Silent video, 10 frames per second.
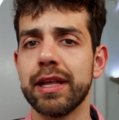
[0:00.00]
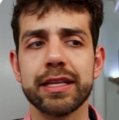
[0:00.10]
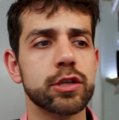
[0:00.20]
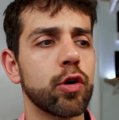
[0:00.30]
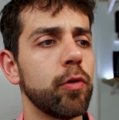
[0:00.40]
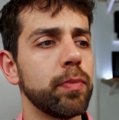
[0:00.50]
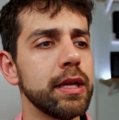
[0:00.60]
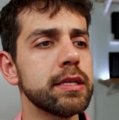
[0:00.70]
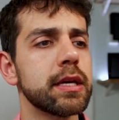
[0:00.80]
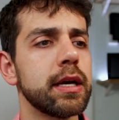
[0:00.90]
Let's
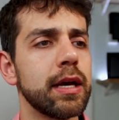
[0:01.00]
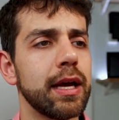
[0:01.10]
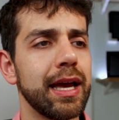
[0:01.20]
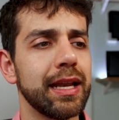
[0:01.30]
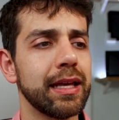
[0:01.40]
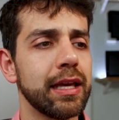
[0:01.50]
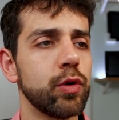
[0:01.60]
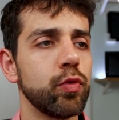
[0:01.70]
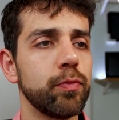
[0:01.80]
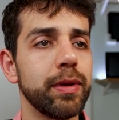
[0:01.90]
copy it, and
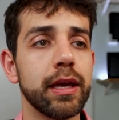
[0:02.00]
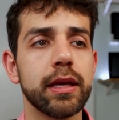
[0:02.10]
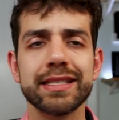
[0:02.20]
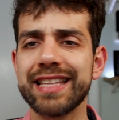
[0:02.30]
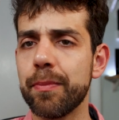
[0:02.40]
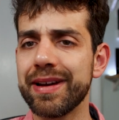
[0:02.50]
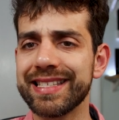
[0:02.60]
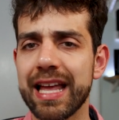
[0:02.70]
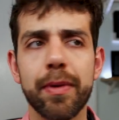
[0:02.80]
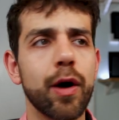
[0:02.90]
here will be step by
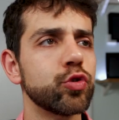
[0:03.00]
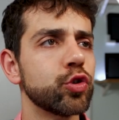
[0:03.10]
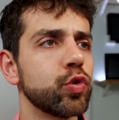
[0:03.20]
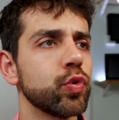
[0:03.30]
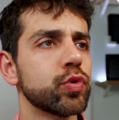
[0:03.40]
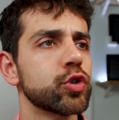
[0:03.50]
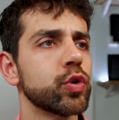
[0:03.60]
step how to do.